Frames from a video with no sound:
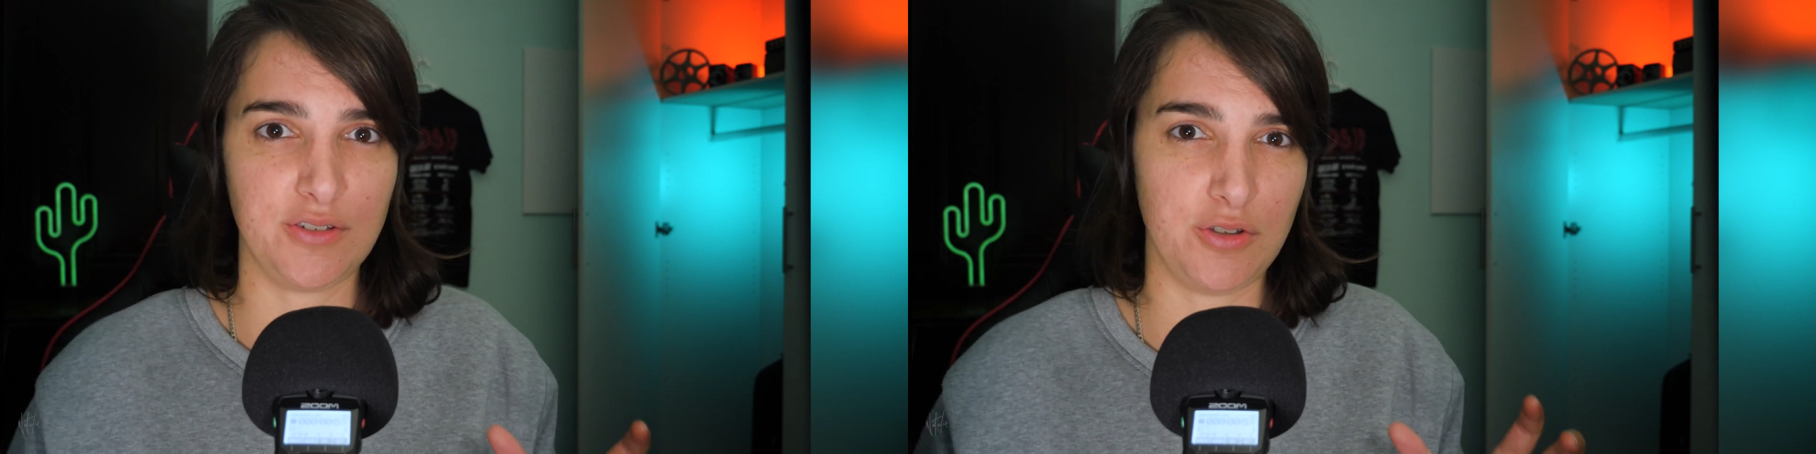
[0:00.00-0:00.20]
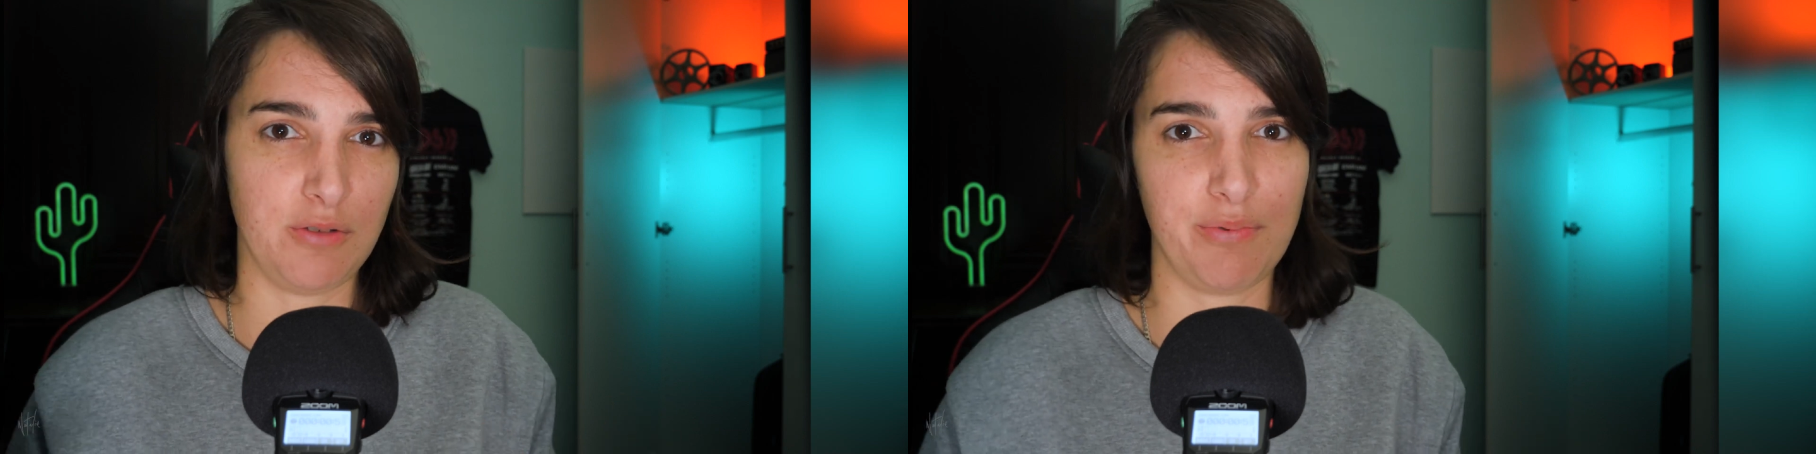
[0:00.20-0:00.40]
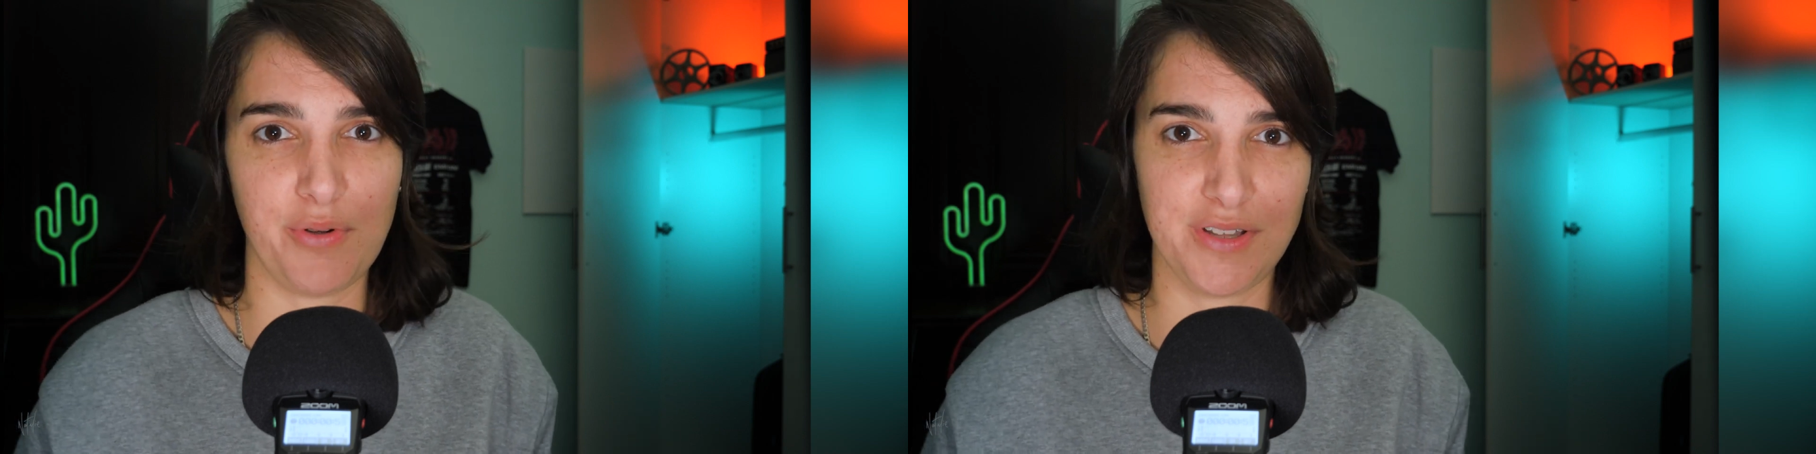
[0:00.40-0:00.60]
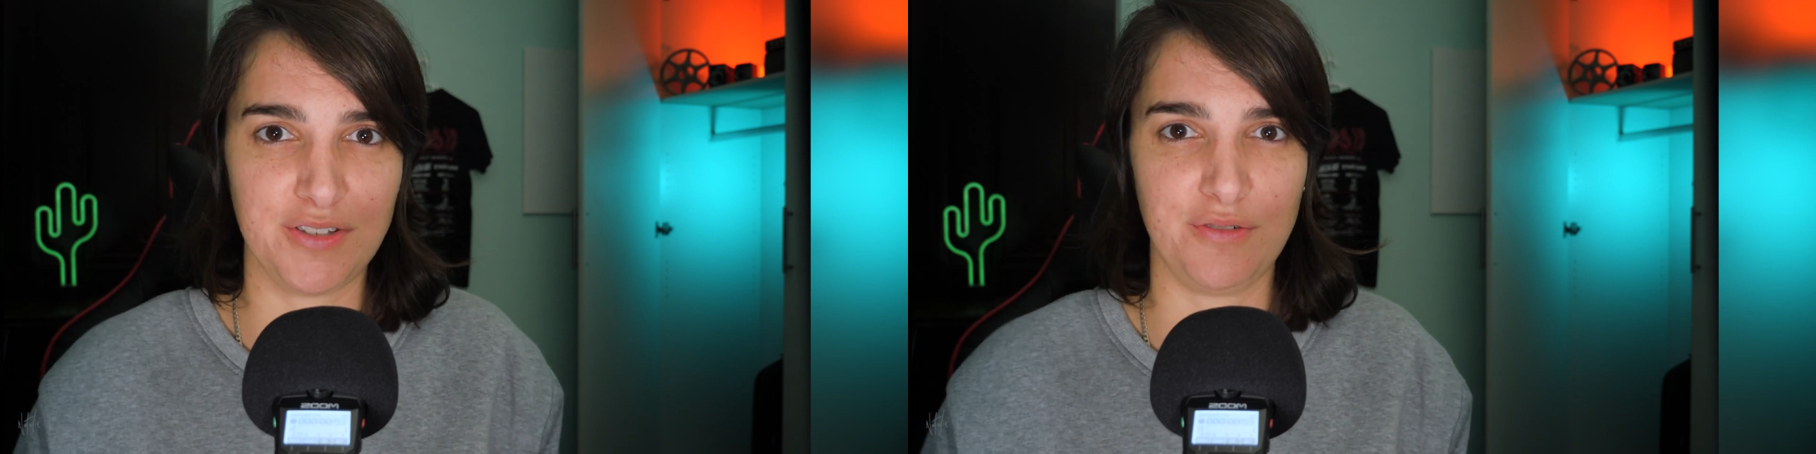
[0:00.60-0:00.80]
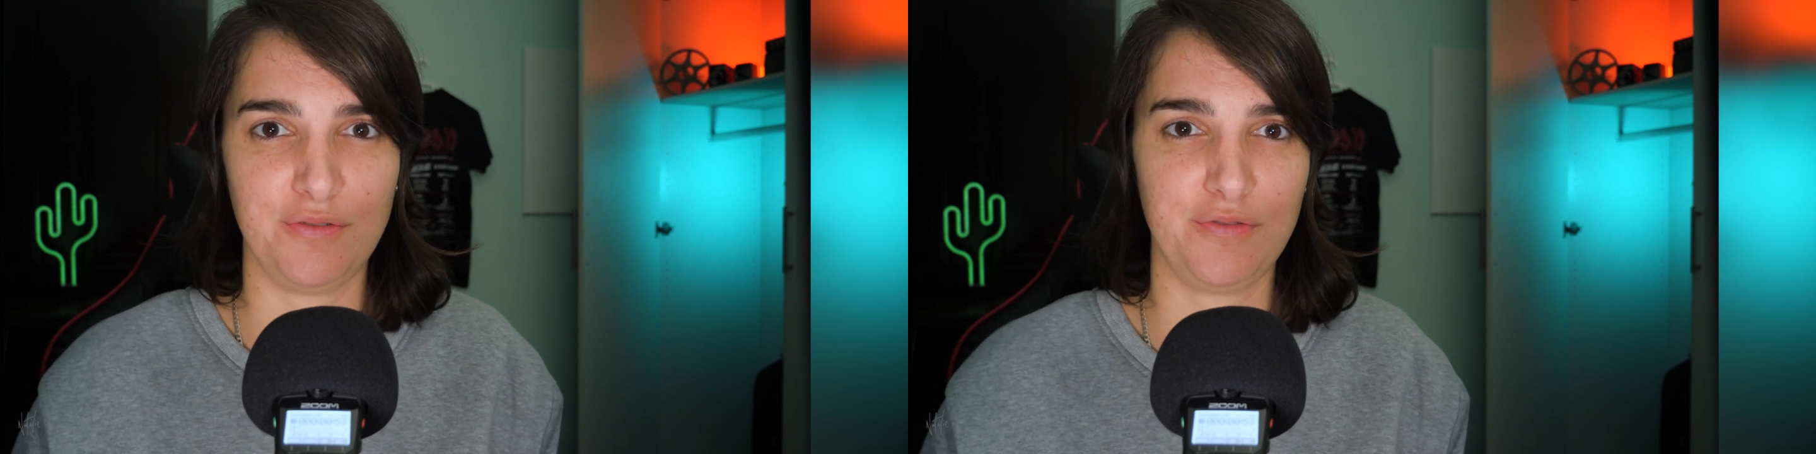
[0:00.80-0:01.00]
to the
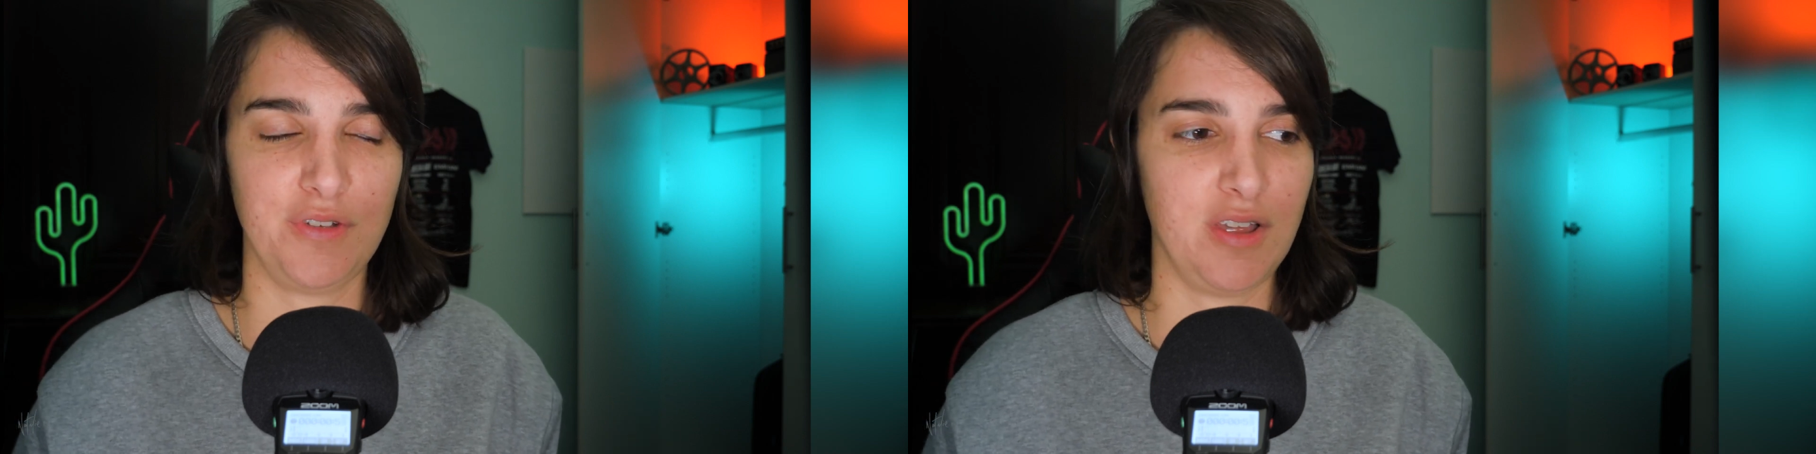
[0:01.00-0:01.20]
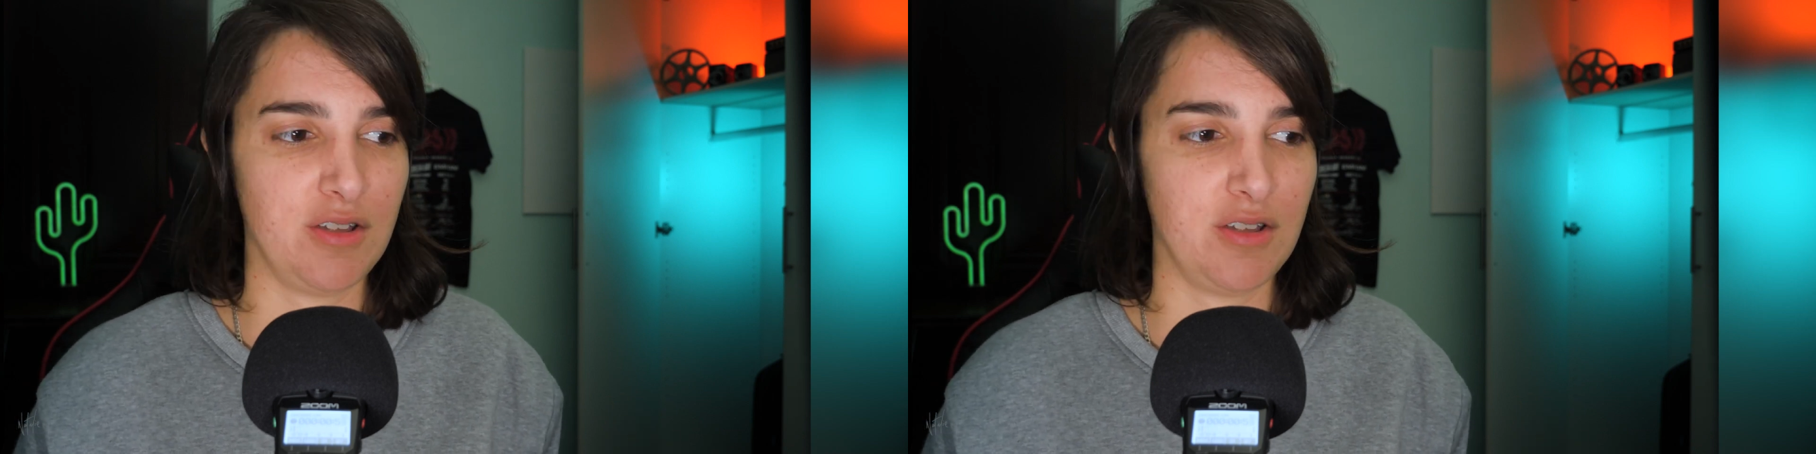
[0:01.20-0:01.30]
point of